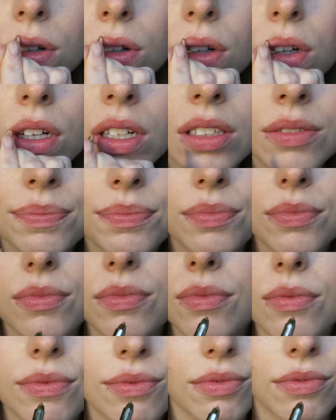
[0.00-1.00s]
Now for lip
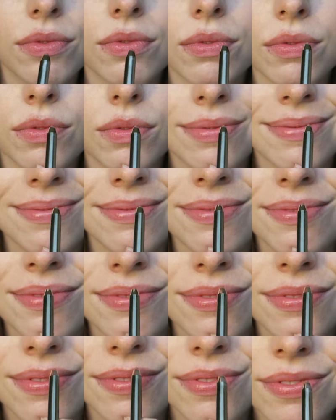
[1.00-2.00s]
liner, I'm using the Marc